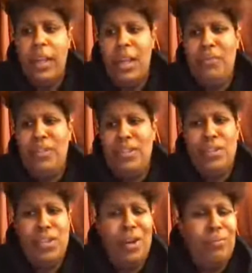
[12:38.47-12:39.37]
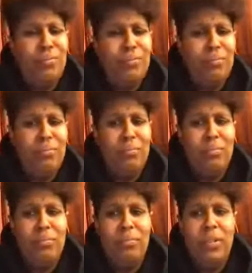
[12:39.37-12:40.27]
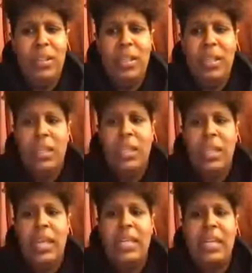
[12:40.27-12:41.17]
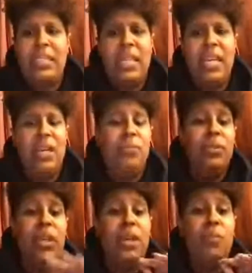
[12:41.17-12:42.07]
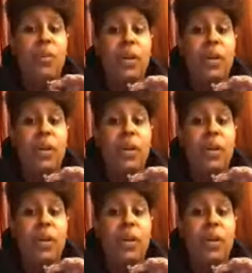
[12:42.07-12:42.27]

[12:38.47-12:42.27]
It was just a show. Like Nana said, it was a